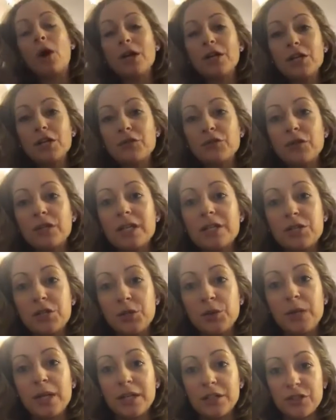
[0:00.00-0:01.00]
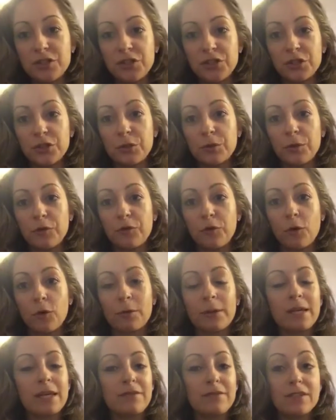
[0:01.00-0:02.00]
you to really tune into before
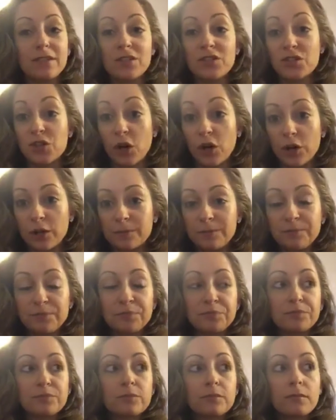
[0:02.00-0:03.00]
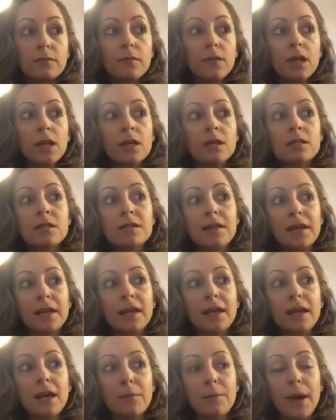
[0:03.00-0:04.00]
we even start is
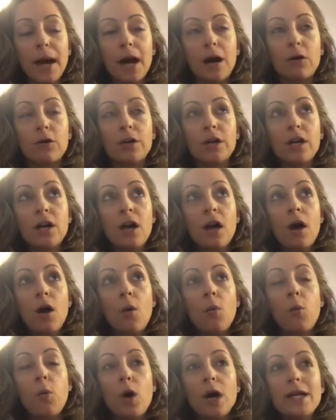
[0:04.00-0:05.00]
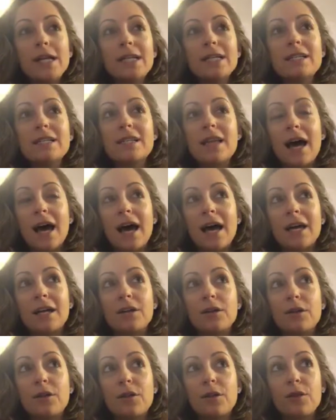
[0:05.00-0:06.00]
thinking about what is that
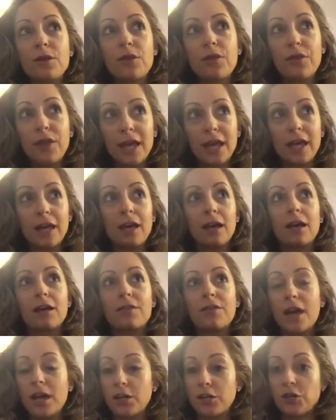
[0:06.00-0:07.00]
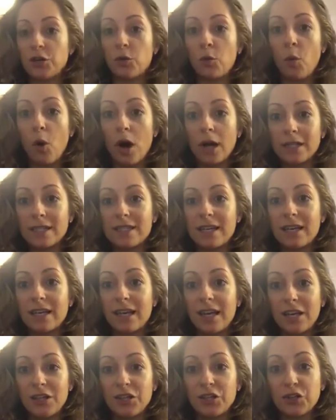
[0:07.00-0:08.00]
thing that you're wanting
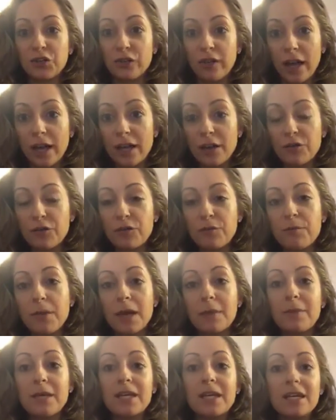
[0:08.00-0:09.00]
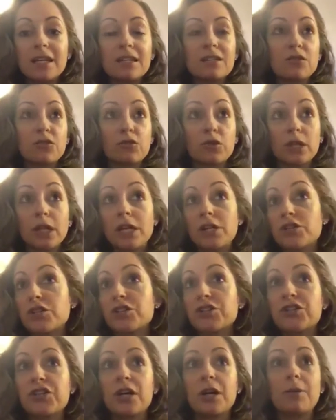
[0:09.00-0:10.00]
in your life. Maybe it's a
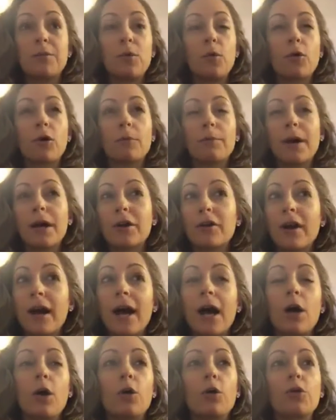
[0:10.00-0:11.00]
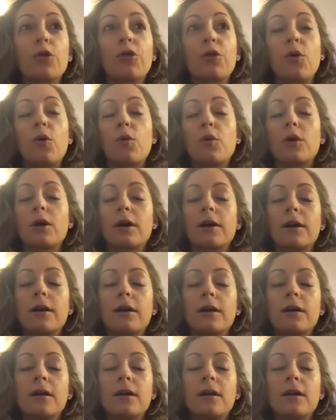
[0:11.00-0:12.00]
relationship or better health,
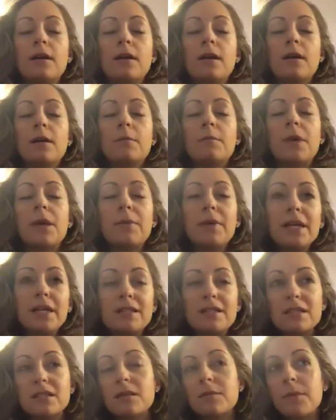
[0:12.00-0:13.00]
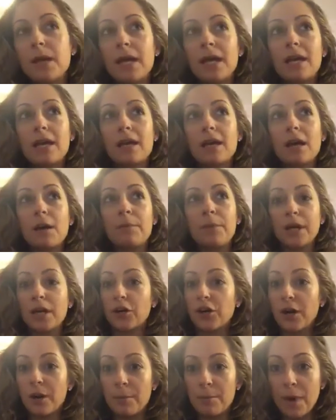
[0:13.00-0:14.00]
or maybe it's to make a
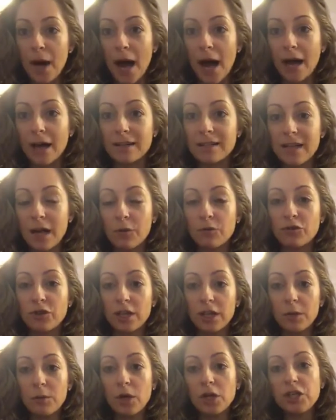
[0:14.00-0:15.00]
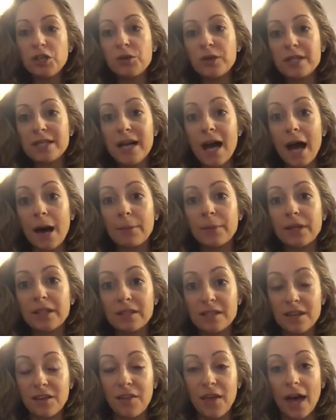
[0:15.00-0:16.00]
bigger impact. I really want you to tap
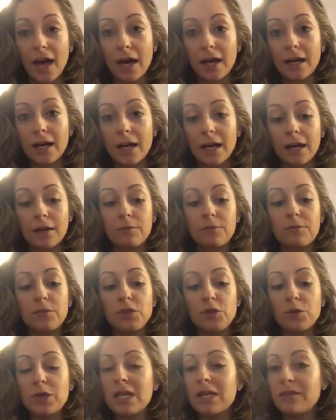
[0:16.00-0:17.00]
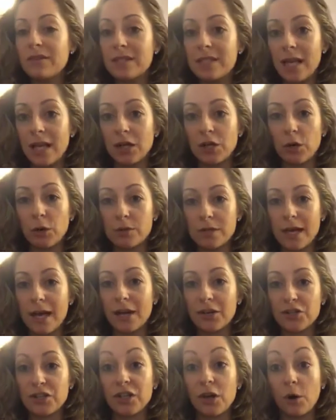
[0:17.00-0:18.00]
into that. And you can even take notes. I
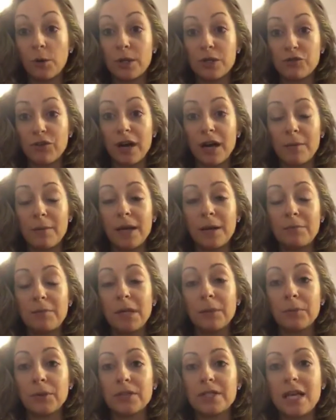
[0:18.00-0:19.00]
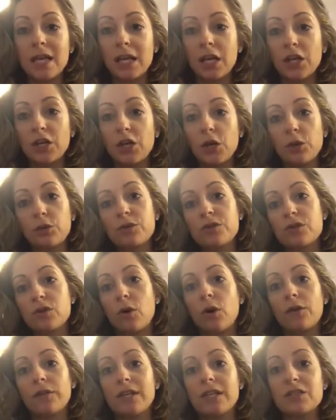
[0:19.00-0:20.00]
actually always recommend people taking notes
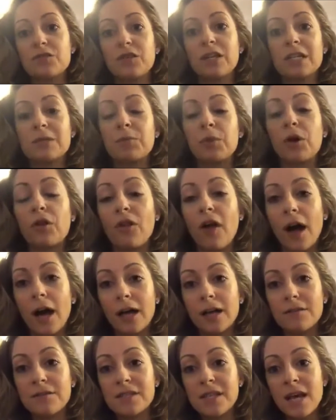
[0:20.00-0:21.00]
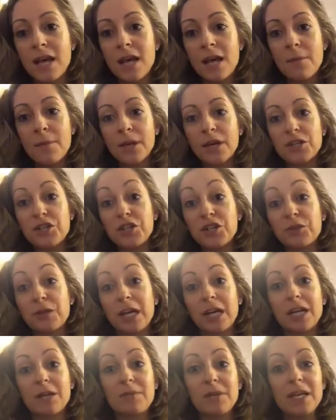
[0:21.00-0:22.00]
on these Facebook Lives because you're
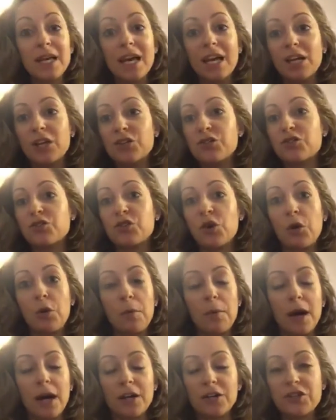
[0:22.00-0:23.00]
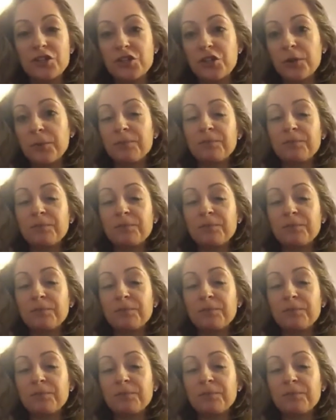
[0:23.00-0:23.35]
going to be getting so much